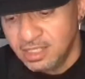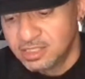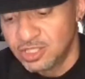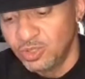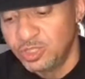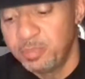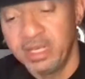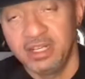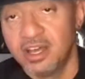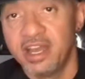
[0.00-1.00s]
So
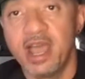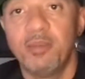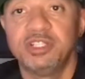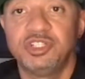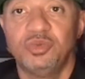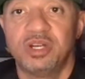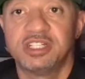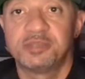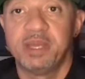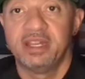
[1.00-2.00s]
depending on how much you want to
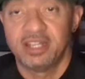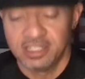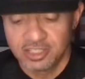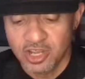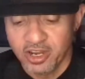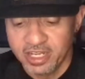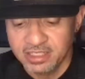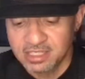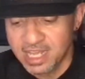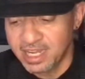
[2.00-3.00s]
spend on the
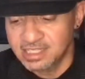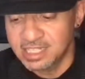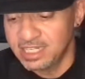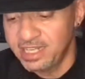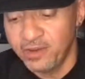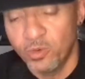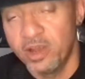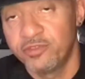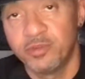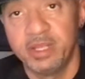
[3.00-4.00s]
targets, like I said, they
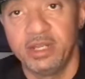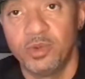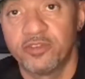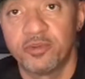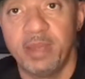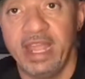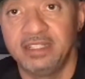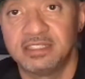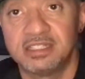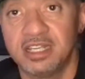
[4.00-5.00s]
run from anywhere from
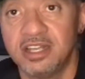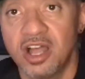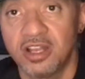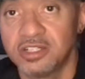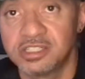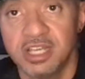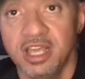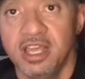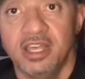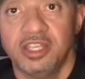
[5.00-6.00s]
$8 to $10.
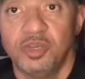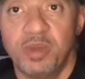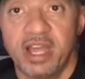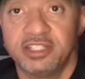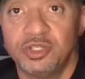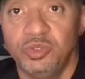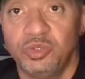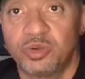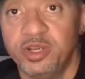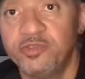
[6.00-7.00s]
You buy 2,
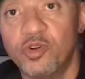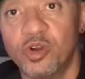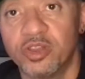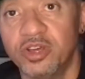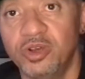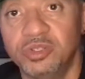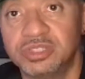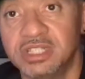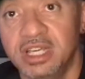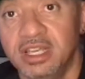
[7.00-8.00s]
3, 4 of
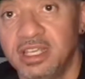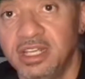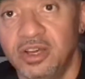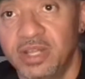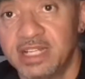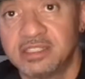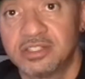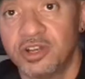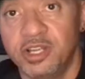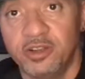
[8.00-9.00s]
those, that's
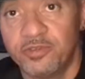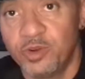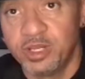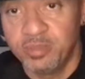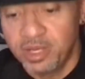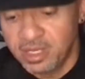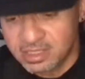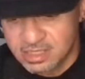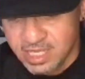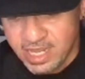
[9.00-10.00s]
30 or 40
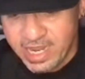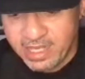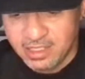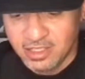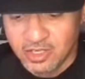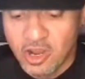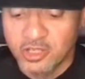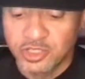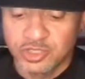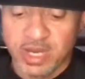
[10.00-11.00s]
bucks. And then the
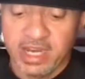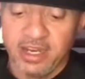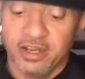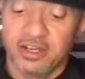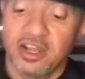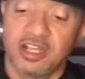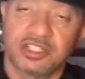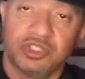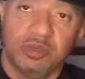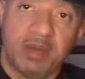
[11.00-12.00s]
cartridge right here
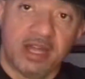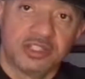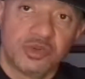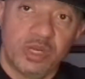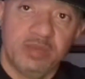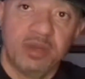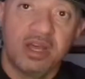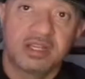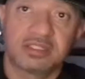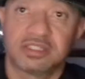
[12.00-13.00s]
costs you about 20 bucks.